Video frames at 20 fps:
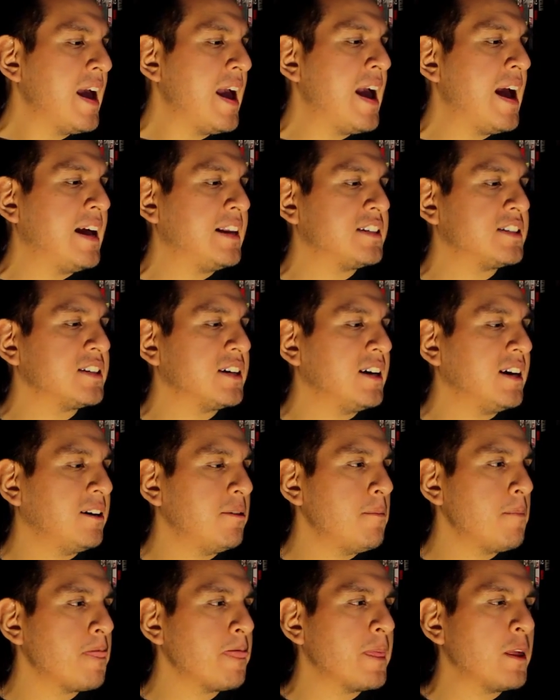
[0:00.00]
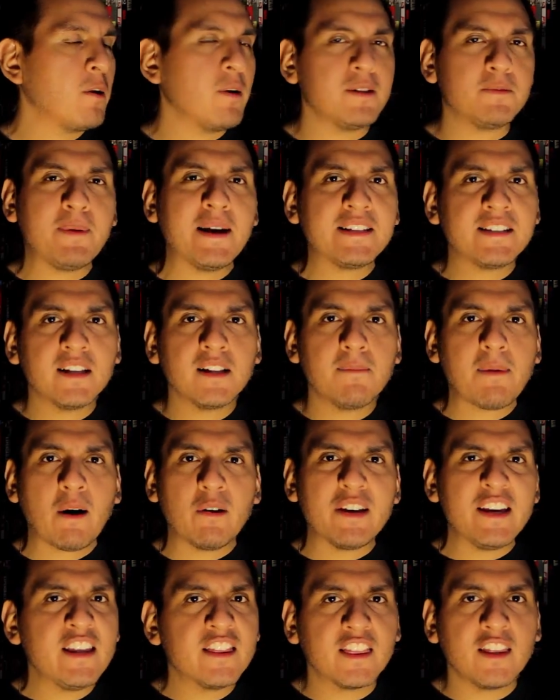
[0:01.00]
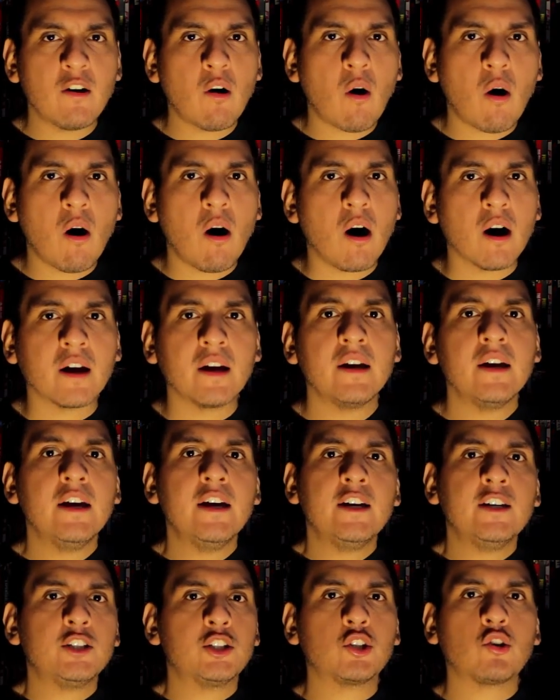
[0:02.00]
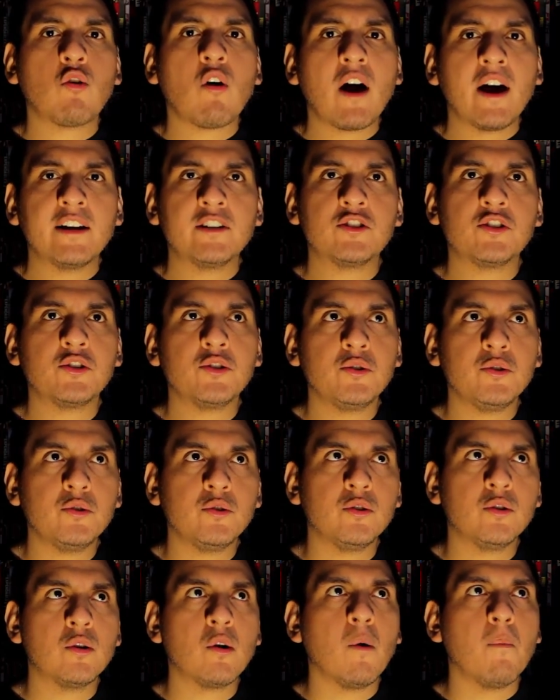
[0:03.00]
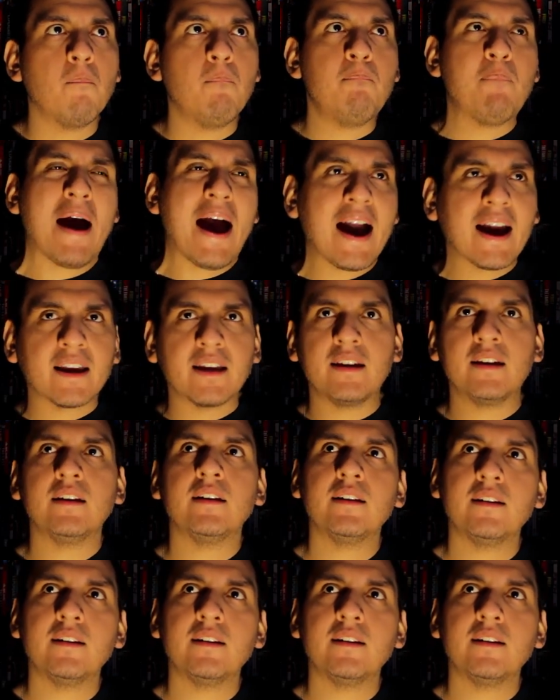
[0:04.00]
And you know, it's basically about Ethan Hawke trying to go back